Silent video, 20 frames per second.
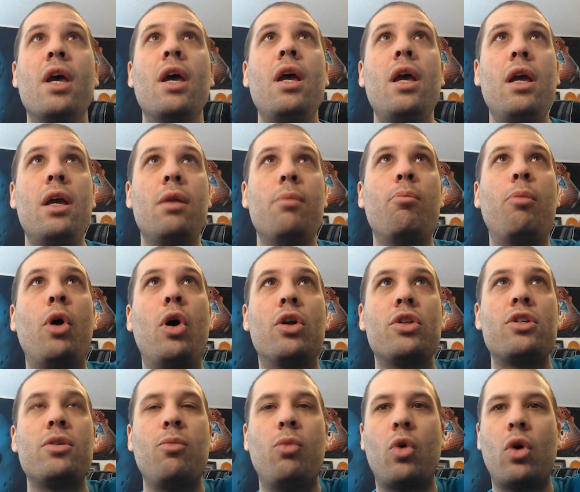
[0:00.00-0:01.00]
in
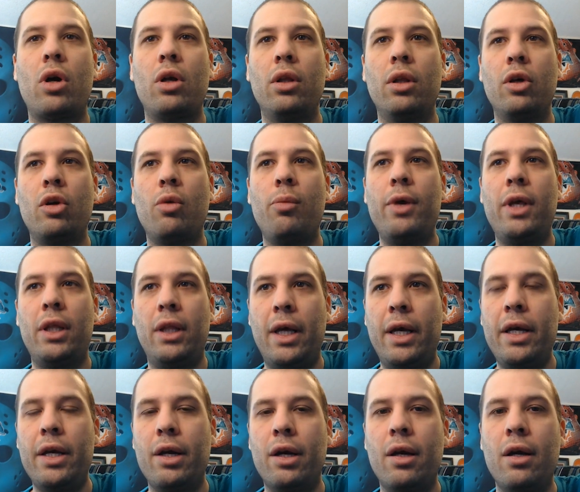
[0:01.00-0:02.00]
Baltimore a little bit
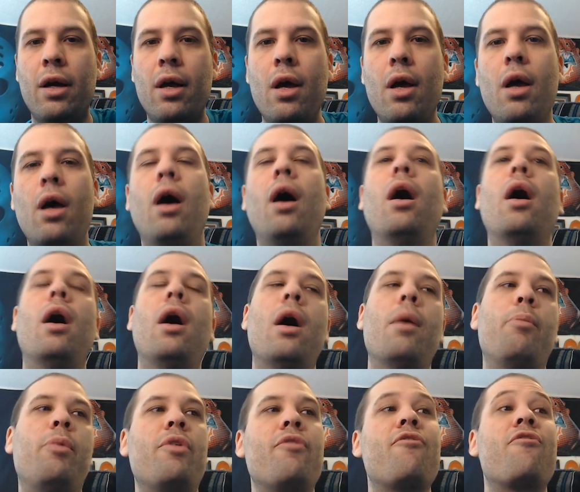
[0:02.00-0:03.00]
later.
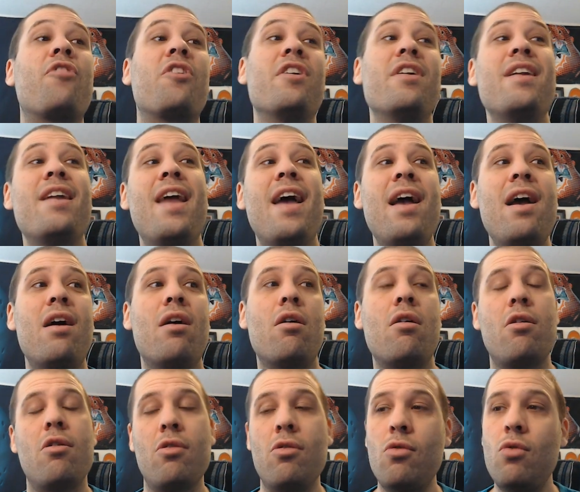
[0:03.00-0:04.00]
But for
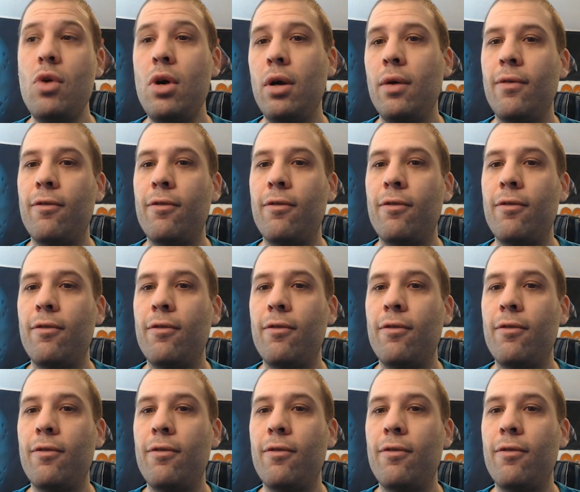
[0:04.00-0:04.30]
now,